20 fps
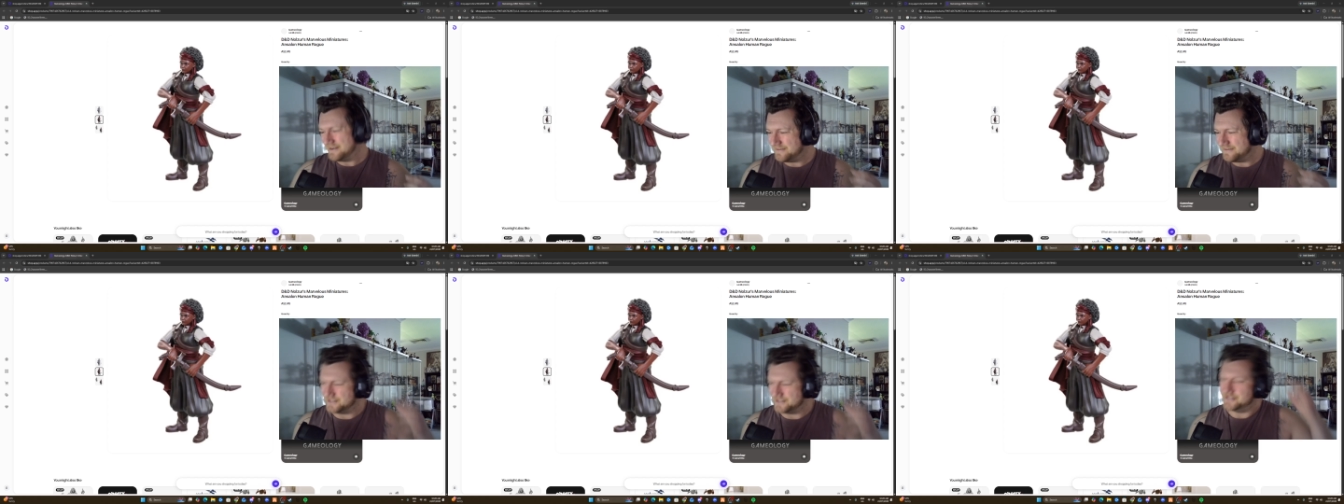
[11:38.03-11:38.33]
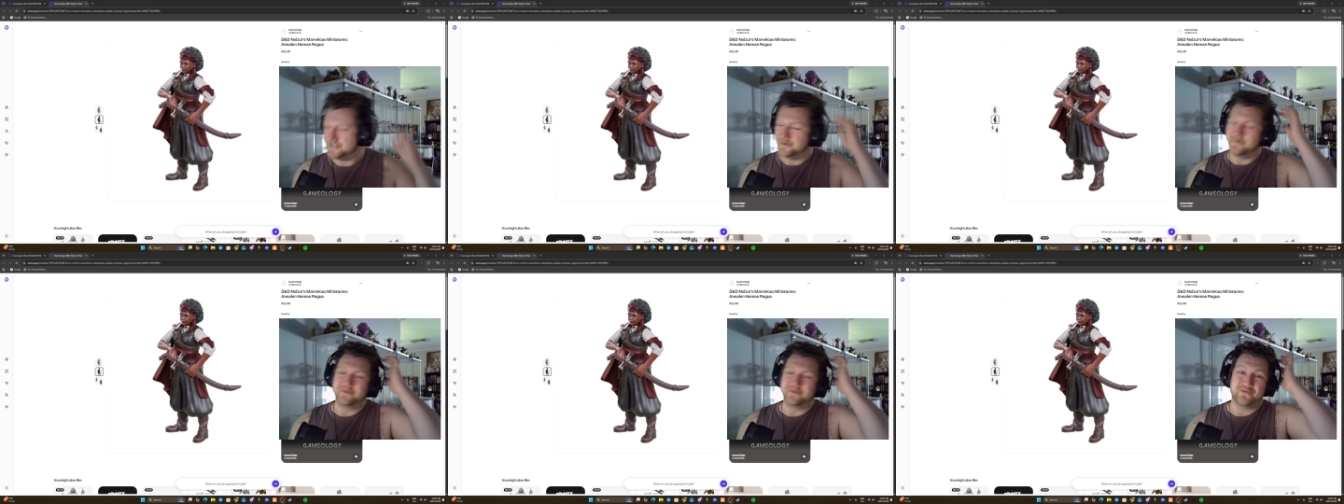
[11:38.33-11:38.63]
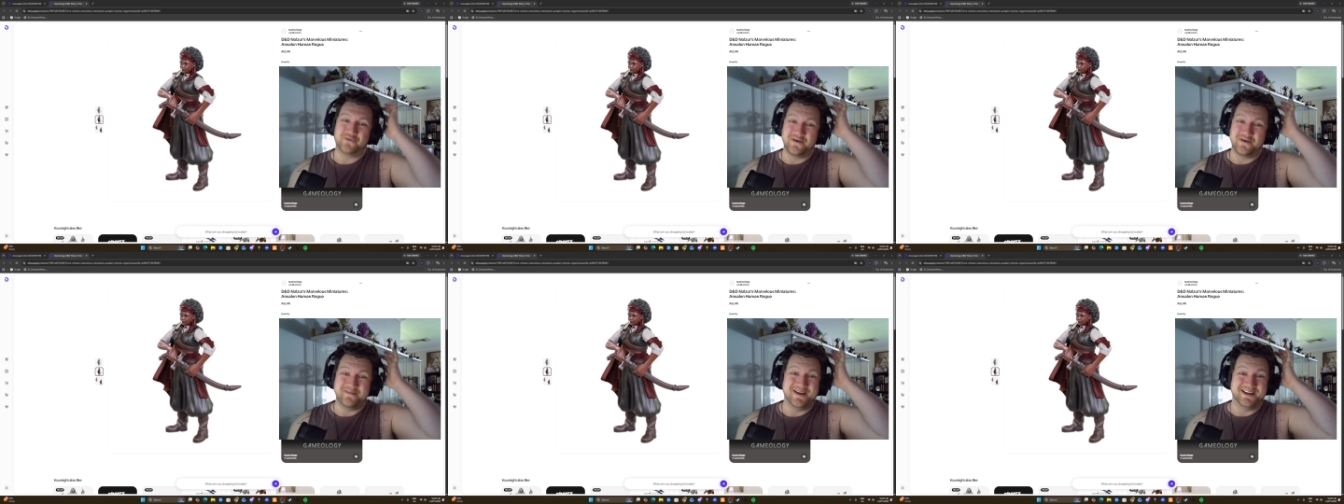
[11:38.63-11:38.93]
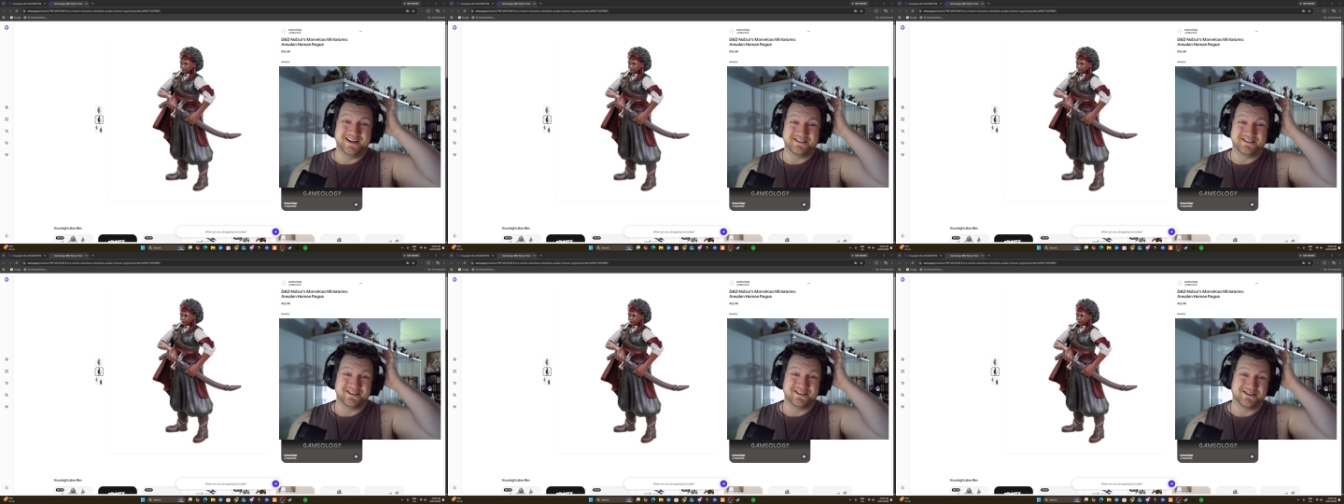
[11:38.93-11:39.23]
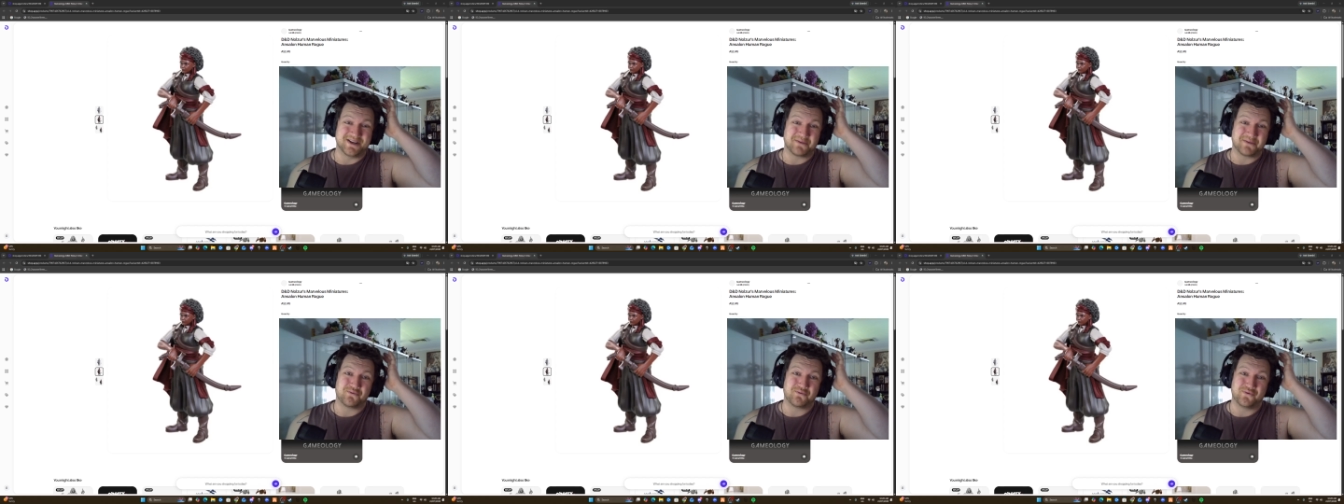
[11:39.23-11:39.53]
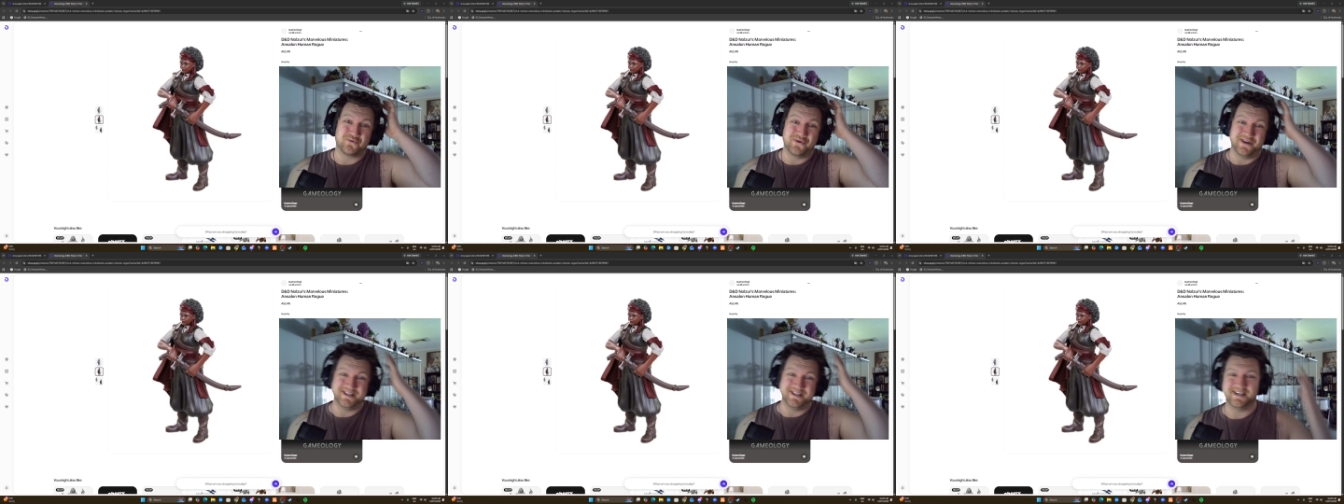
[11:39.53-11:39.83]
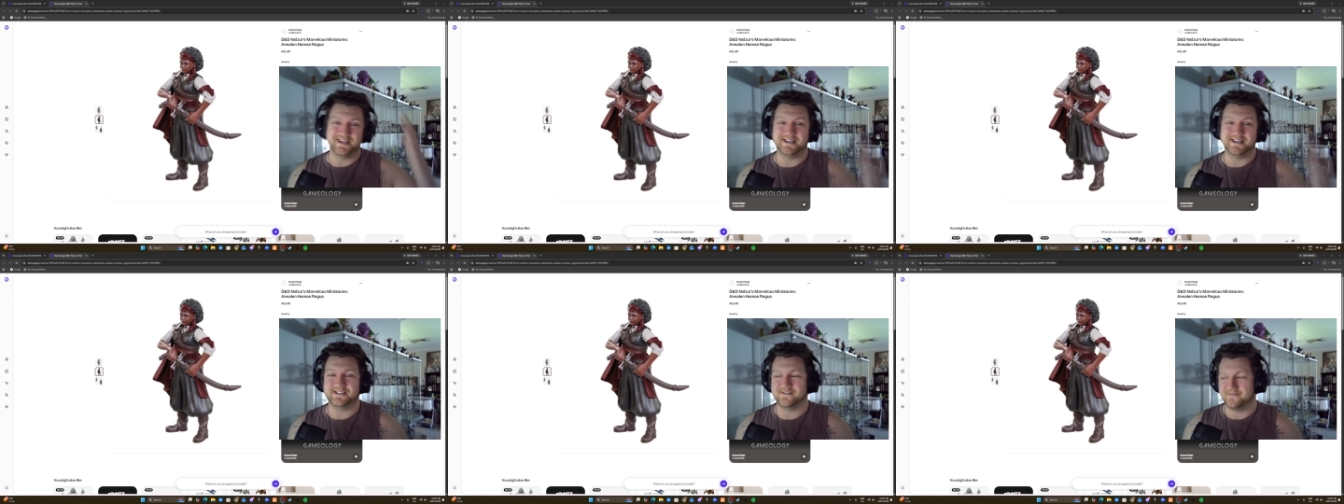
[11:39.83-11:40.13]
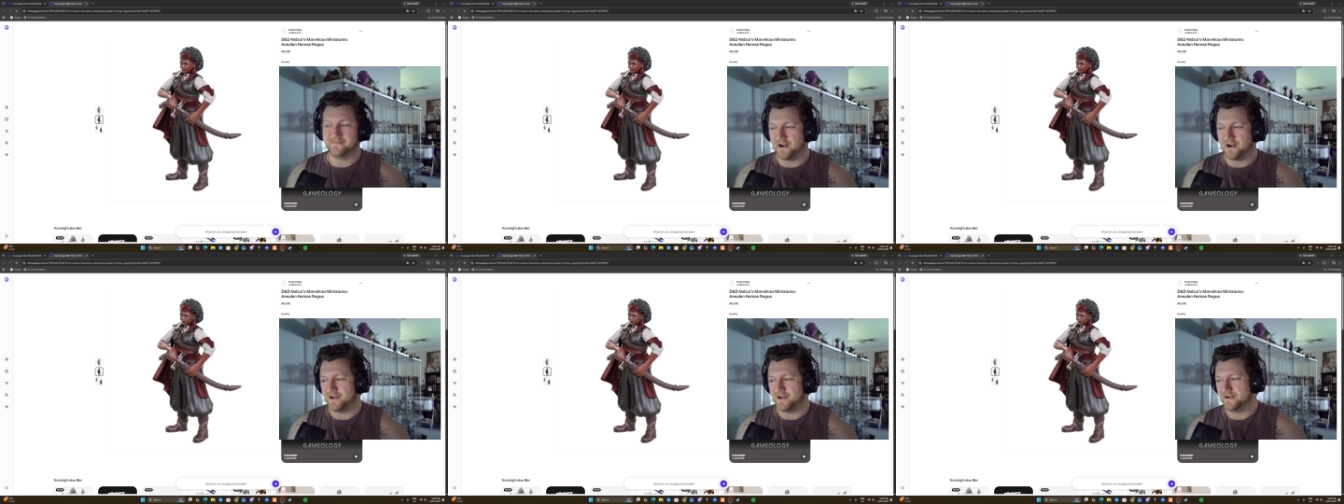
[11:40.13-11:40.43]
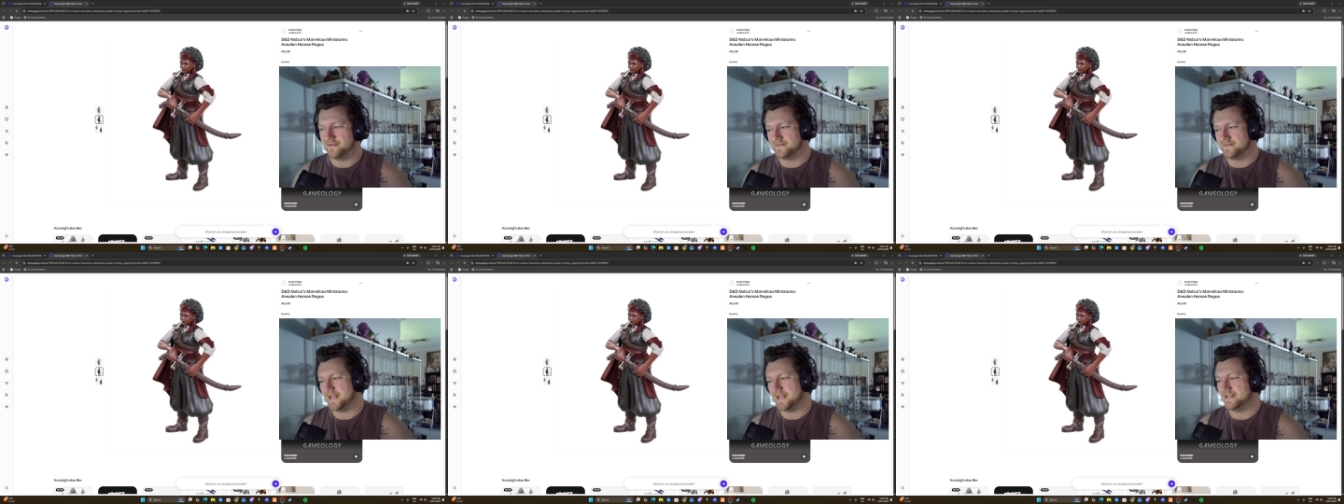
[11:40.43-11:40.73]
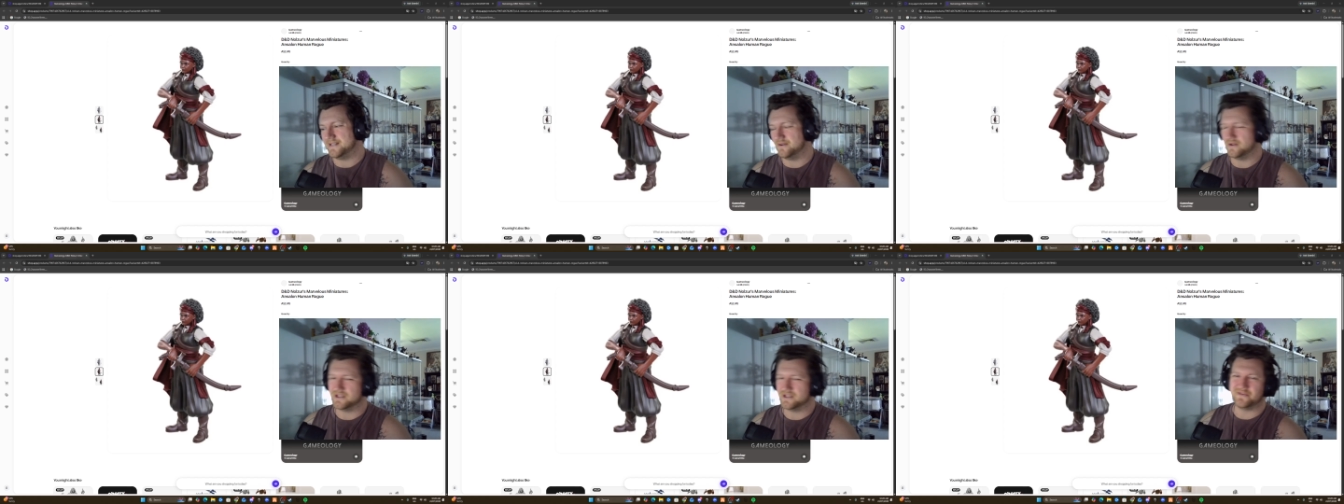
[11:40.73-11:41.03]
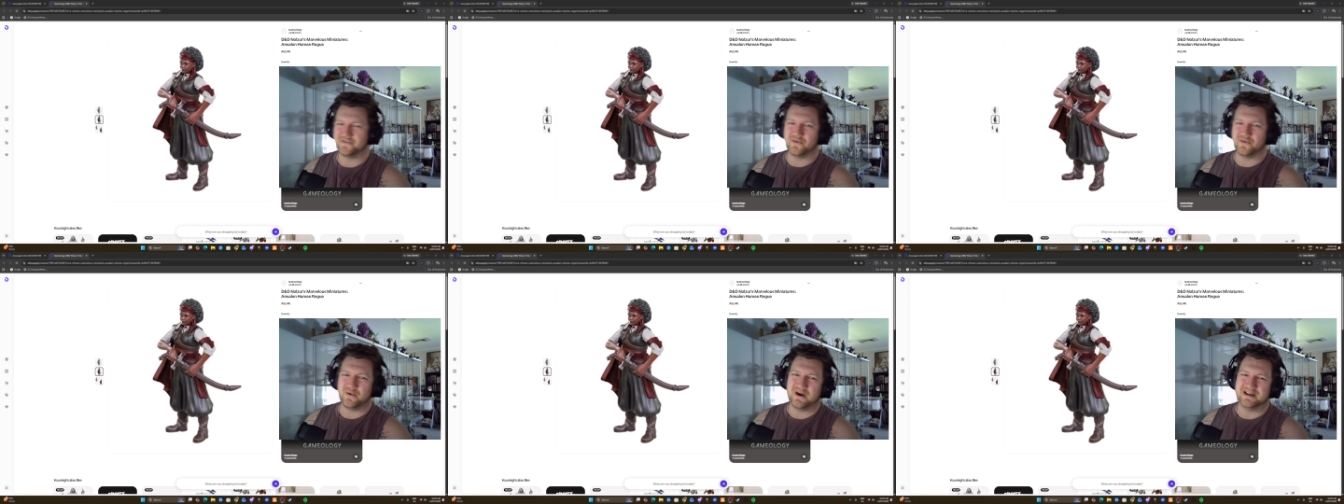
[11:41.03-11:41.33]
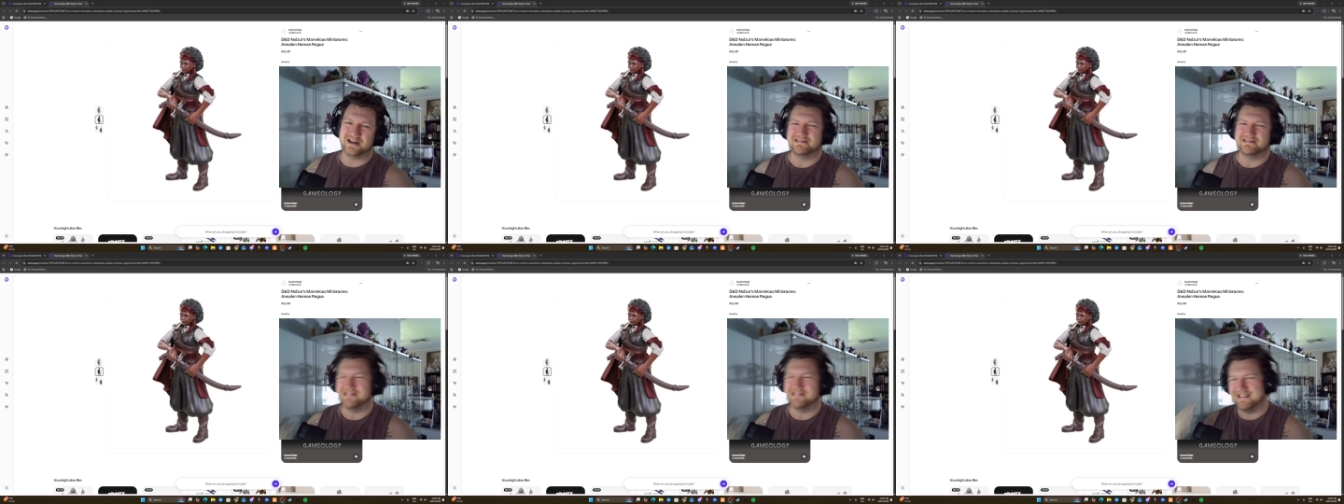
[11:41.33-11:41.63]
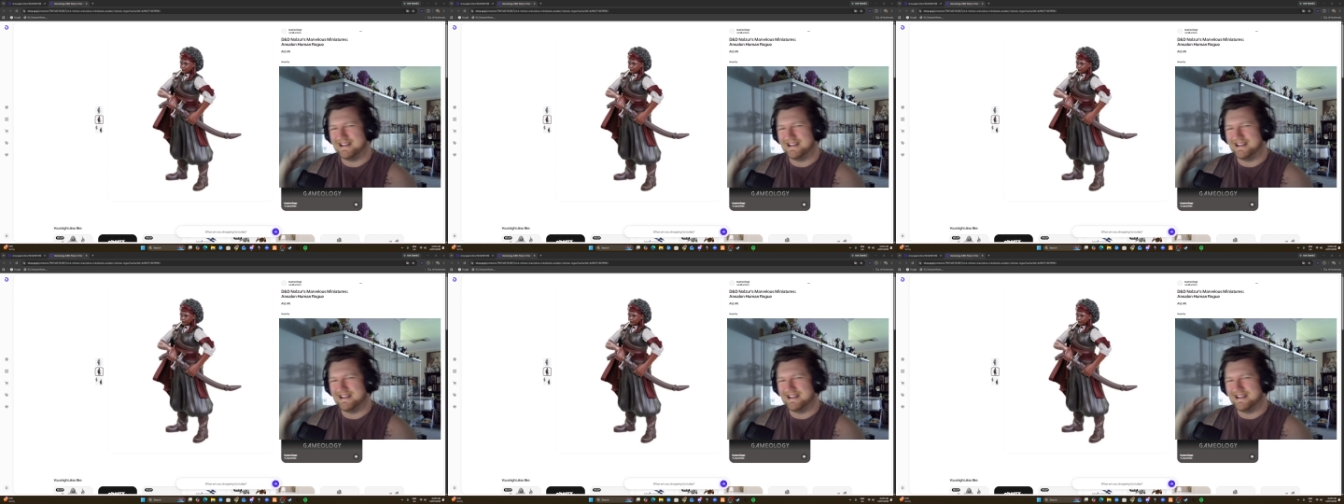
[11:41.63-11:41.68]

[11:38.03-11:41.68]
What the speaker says: for 2 or 3 minis is like pretty decent value. $10 for one,